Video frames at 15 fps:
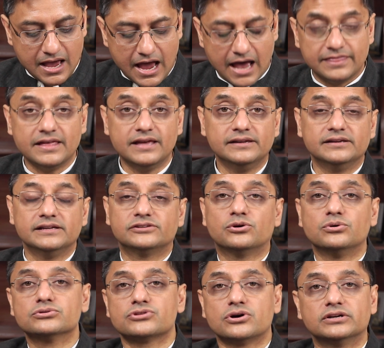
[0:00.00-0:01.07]
And then it
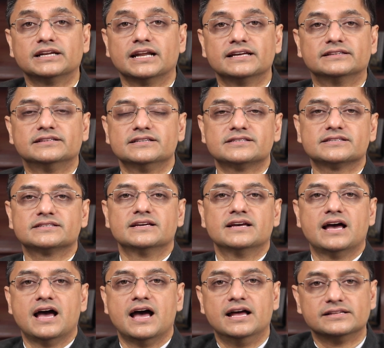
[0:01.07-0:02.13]
goes on like this
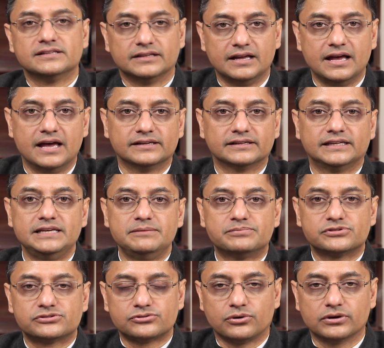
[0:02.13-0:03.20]
and
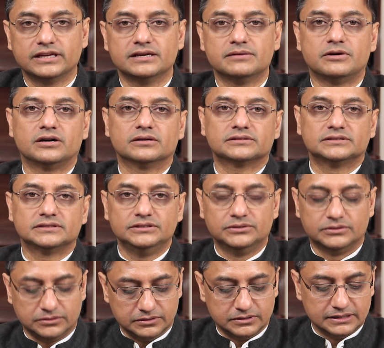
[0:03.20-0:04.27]
keeps talking about,
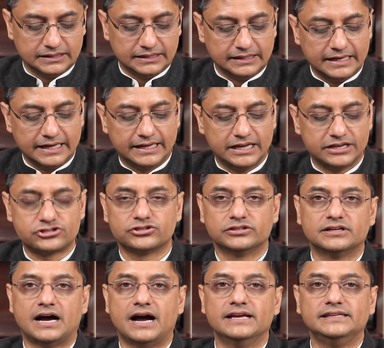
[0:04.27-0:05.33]
the
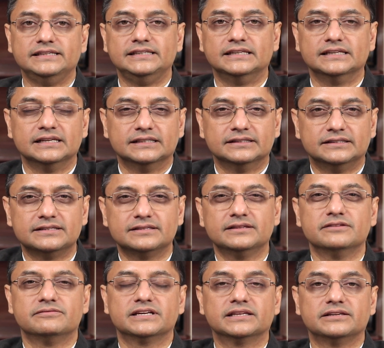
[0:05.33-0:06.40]
negation, i.e. this in
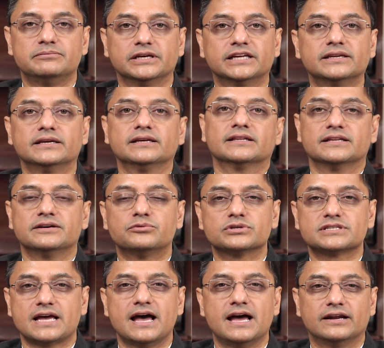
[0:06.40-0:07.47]
the beginning there
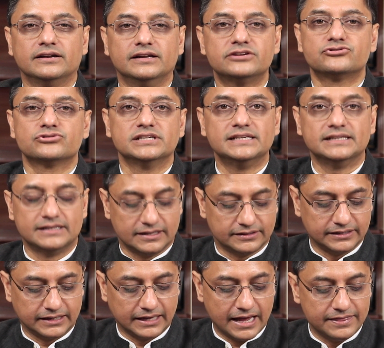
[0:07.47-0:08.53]
was literally nothing.